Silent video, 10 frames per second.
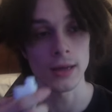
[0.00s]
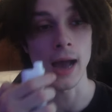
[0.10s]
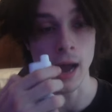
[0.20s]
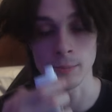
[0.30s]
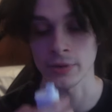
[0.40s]

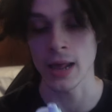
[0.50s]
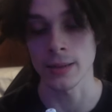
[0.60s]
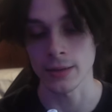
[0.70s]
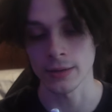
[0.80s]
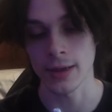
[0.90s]
I'm
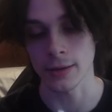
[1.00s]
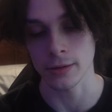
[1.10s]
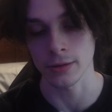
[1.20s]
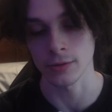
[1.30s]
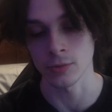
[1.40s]
telling you
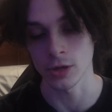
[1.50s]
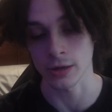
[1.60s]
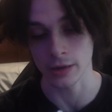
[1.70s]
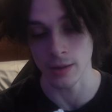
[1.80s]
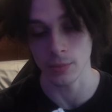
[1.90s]
next year,
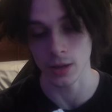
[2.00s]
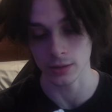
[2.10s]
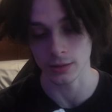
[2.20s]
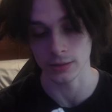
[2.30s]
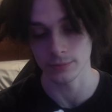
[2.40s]
but cause I'm
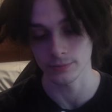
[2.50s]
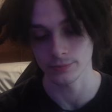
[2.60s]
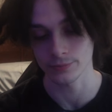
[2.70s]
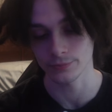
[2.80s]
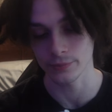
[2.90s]
locked in.
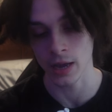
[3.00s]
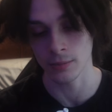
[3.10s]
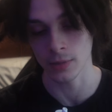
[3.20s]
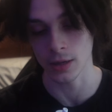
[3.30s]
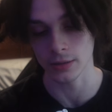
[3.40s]

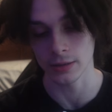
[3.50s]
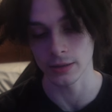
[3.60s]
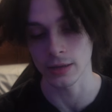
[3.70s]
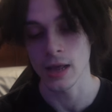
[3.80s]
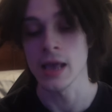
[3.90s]
I'm locked
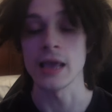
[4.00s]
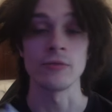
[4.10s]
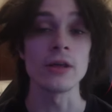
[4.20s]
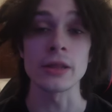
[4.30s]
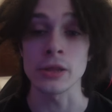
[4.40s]
in.
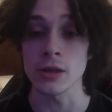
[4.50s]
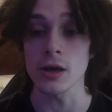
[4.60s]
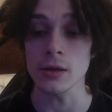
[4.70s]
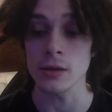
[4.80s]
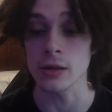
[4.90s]
It really
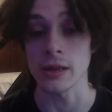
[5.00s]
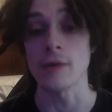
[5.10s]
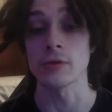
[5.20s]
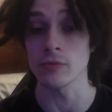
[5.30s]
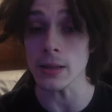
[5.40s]
sucks because I
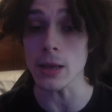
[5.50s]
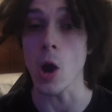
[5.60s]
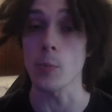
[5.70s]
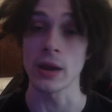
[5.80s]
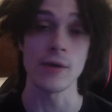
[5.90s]
was really
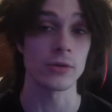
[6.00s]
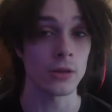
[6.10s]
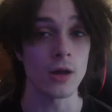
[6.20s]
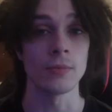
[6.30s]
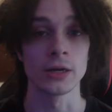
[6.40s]
hoping I would
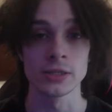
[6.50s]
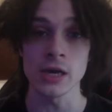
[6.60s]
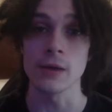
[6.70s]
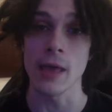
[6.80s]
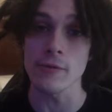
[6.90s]
start my
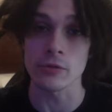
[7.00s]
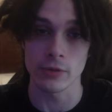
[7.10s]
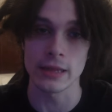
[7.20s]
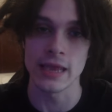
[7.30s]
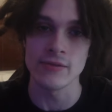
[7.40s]
job. That was
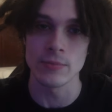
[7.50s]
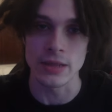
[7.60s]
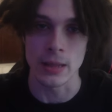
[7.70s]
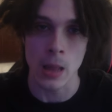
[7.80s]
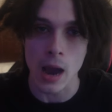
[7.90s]
really giving
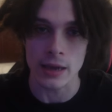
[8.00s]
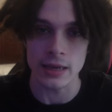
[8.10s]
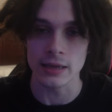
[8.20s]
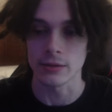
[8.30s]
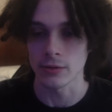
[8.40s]
me the lock
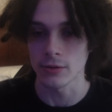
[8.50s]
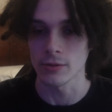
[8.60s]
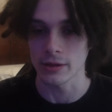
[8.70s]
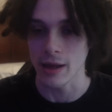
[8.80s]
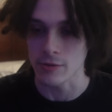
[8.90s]
in, you know what
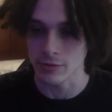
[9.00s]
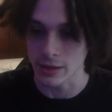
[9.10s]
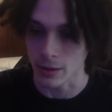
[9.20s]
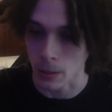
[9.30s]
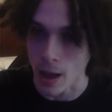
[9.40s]
I'm saying? I was
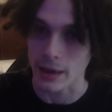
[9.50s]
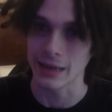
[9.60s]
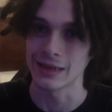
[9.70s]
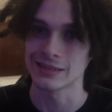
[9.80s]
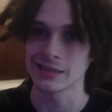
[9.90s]
really going to lock
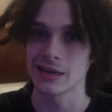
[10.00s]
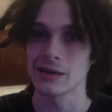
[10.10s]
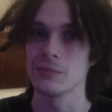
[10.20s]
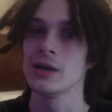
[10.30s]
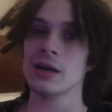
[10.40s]
in a
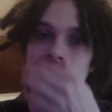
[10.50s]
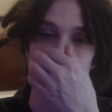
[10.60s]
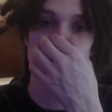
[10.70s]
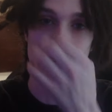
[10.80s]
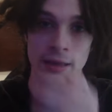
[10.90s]
job
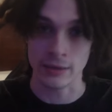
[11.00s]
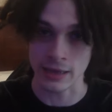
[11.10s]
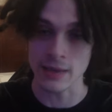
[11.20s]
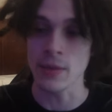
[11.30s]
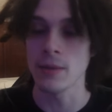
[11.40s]

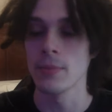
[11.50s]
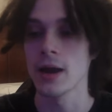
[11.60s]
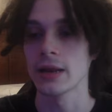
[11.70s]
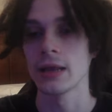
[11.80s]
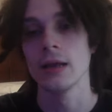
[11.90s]
get my
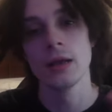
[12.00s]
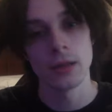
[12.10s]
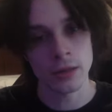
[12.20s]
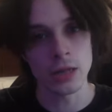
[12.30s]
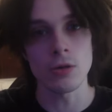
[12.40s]
money,
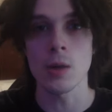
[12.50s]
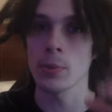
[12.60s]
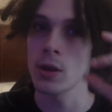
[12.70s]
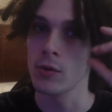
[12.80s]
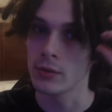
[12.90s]
still
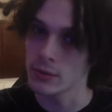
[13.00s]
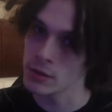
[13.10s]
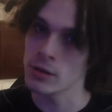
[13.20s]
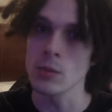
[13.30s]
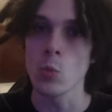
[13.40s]
upload
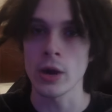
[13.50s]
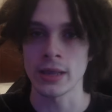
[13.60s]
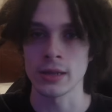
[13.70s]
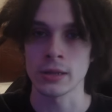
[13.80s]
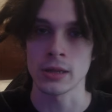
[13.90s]
somewhat
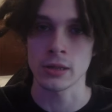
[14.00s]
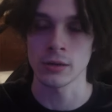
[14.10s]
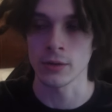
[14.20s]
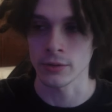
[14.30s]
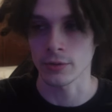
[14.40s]

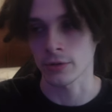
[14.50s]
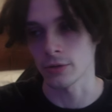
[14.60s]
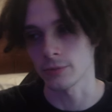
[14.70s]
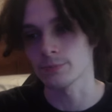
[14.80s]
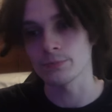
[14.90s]
consistent on
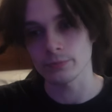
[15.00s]
YouTube,